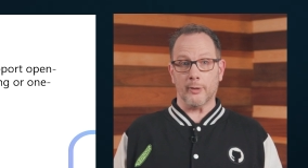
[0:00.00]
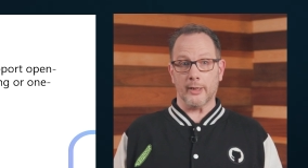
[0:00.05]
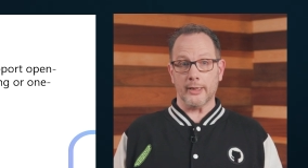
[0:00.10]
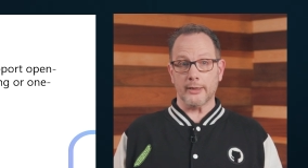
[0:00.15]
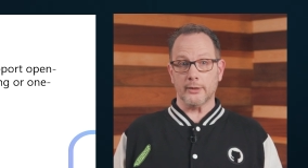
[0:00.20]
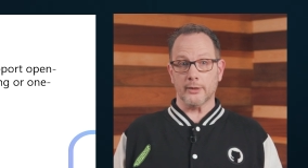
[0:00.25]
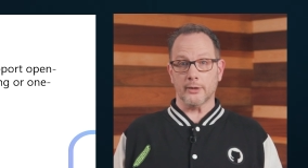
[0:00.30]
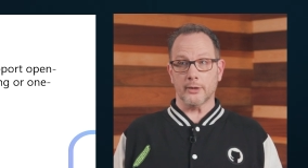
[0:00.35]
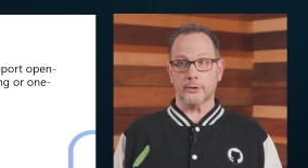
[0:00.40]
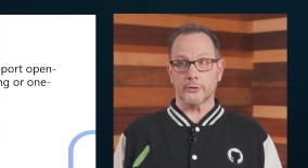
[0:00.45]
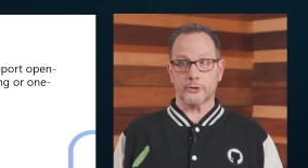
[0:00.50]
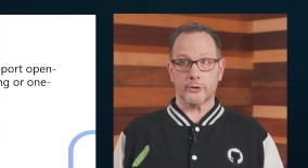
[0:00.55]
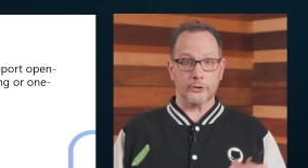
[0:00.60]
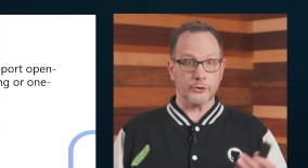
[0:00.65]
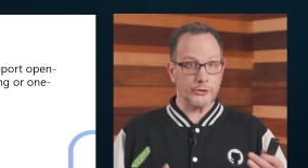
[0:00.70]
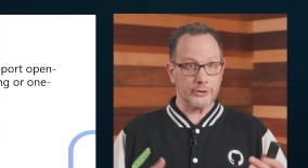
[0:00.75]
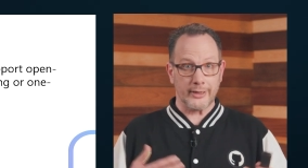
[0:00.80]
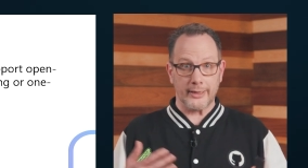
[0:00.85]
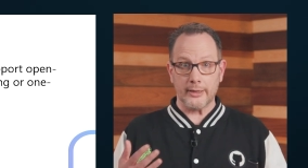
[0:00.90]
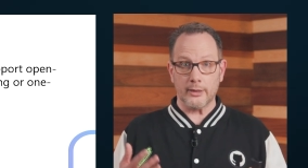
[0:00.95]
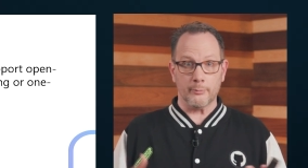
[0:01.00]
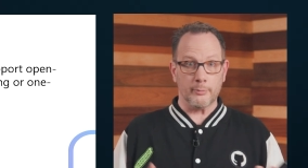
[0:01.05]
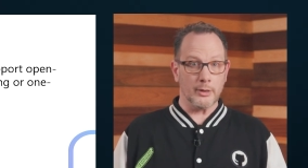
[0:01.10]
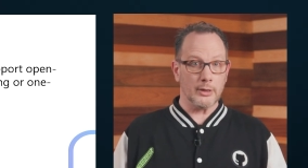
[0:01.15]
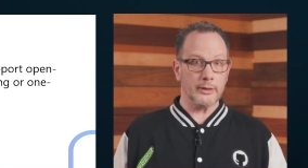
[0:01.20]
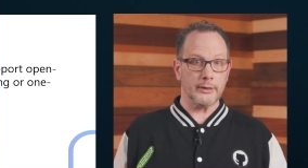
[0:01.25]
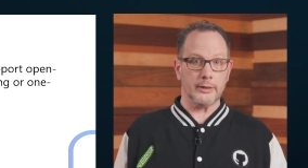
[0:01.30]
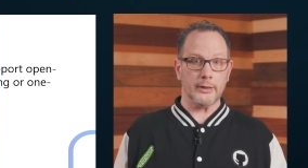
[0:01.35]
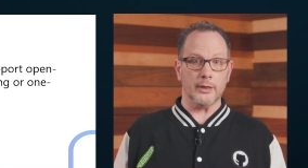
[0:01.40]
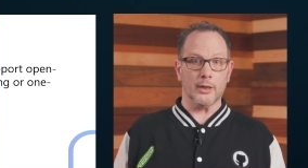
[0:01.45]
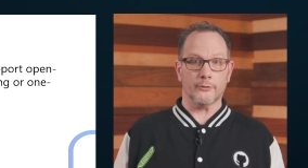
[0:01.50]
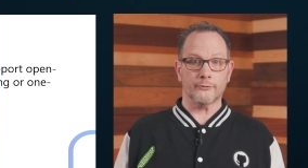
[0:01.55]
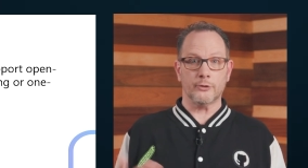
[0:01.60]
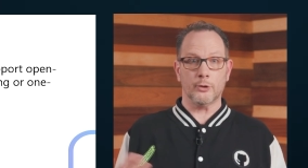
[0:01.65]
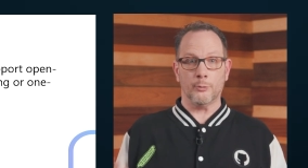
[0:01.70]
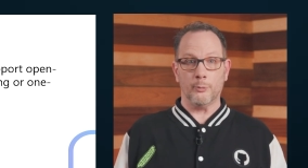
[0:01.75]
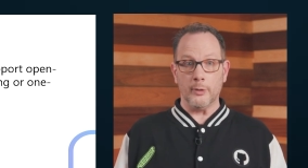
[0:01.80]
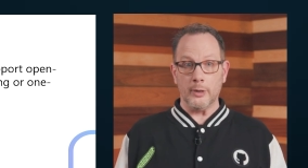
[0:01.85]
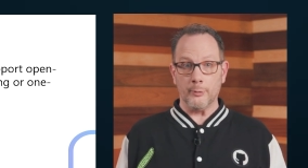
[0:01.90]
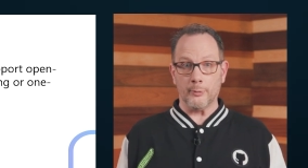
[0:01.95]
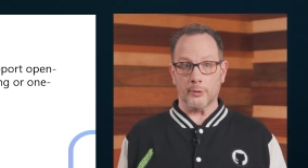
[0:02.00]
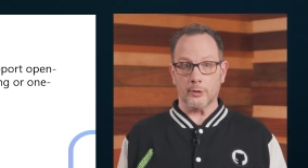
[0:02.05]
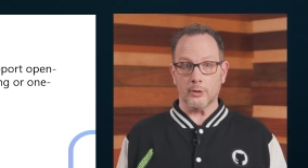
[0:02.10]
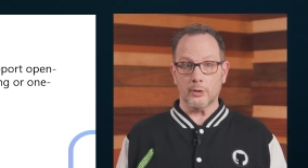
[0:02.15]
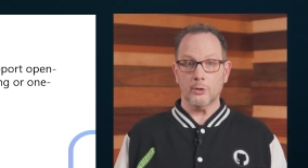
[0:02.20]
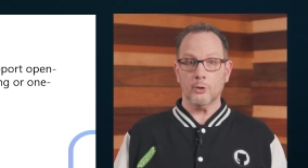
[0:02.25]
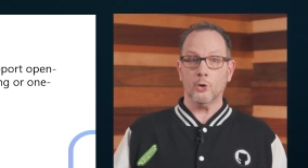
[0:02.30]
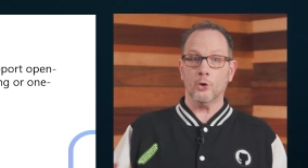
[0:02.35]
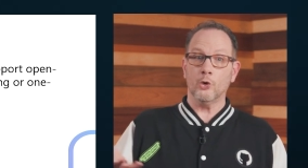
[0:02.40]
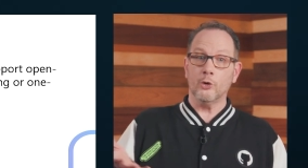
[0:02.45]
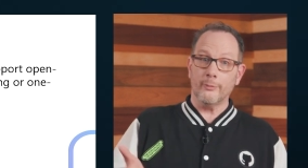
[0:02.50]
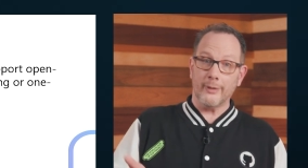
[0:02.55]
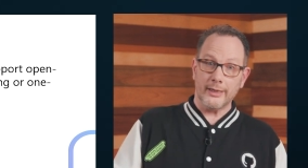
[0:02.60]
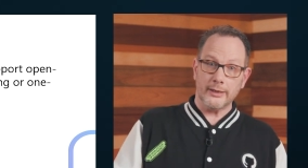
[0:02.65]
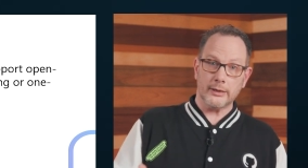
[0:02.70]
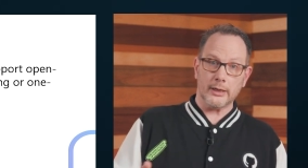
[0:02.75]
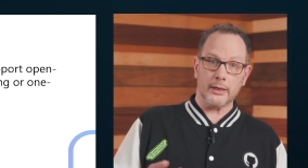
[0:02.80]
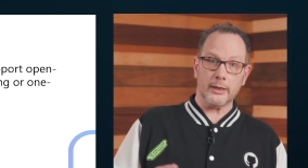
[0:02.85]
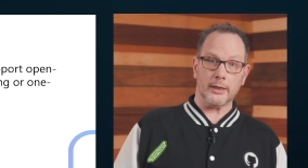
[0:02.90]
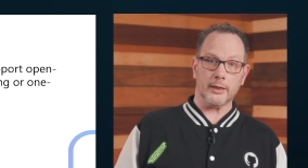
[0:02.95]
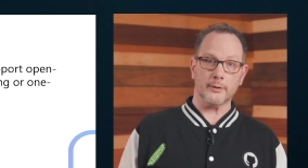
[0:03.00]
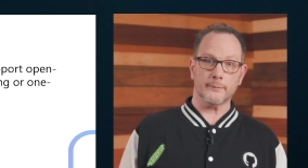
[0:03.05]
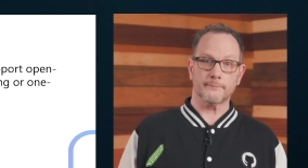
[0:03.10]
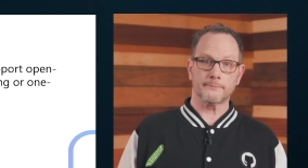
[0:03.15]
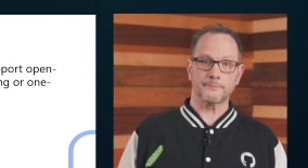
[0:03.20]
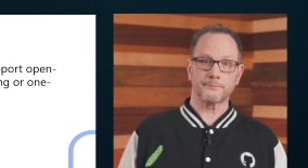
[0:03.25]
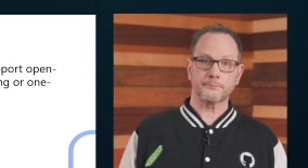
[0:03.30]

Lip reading: by the sustainability of the people who maintain it.